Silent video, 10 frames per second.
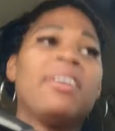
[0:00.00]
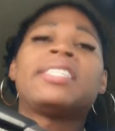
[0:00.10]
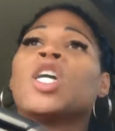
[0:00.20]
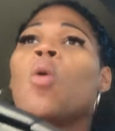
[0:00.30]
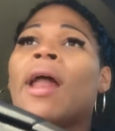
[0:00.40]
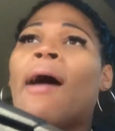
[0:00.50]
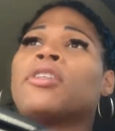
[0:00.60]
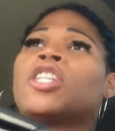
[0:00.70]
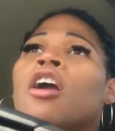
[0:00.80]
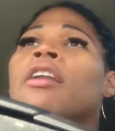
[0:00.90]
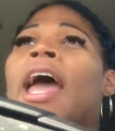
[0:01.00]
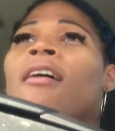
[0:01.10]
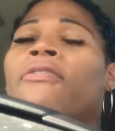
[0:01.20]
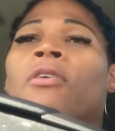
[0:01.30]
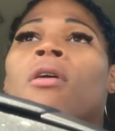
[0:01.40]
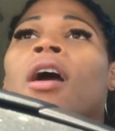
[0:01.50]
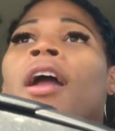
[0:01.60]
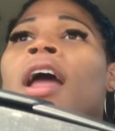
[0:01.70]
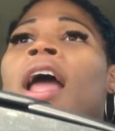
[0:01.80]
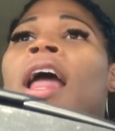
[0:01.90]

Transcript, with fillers: Every single one I was turned down for.